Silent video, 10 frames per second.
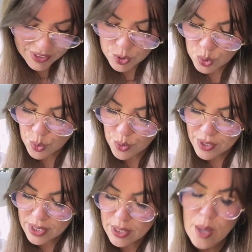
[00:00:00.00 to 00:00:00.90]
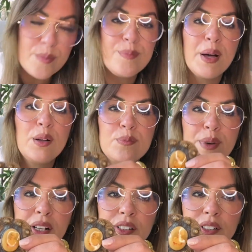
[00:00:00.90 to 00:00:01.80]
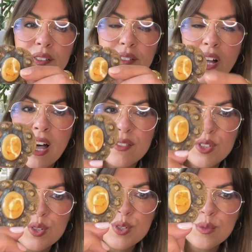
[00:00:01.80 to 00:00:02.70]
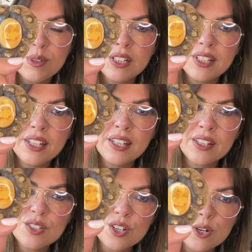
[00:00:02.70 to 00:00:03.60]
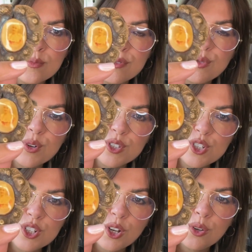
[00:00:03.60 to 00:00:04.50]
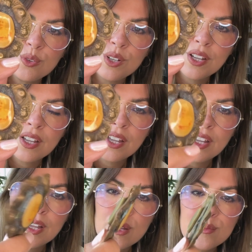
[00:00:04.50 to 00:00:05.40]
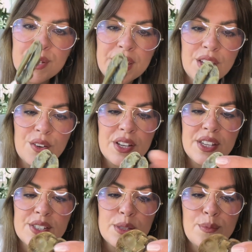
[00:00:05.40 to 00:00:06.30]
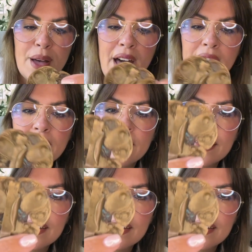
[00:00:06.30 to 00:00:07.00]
Victorian belt buckle. I'll have to do some cleaning to her before the show. But here is the back.